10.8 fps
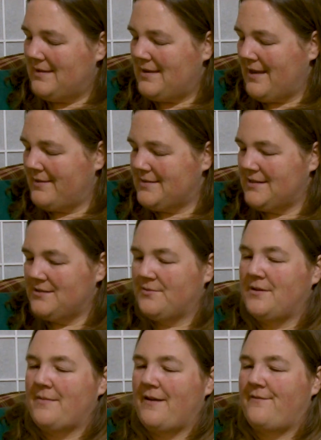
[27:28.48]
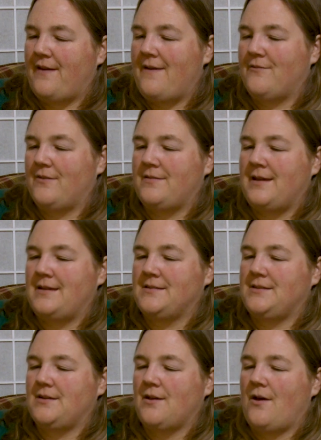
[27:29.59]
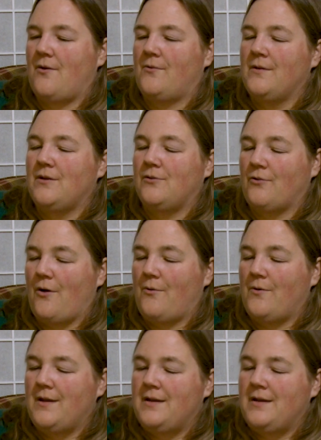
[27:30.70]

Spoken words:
Now this is one of my favorite things to grow.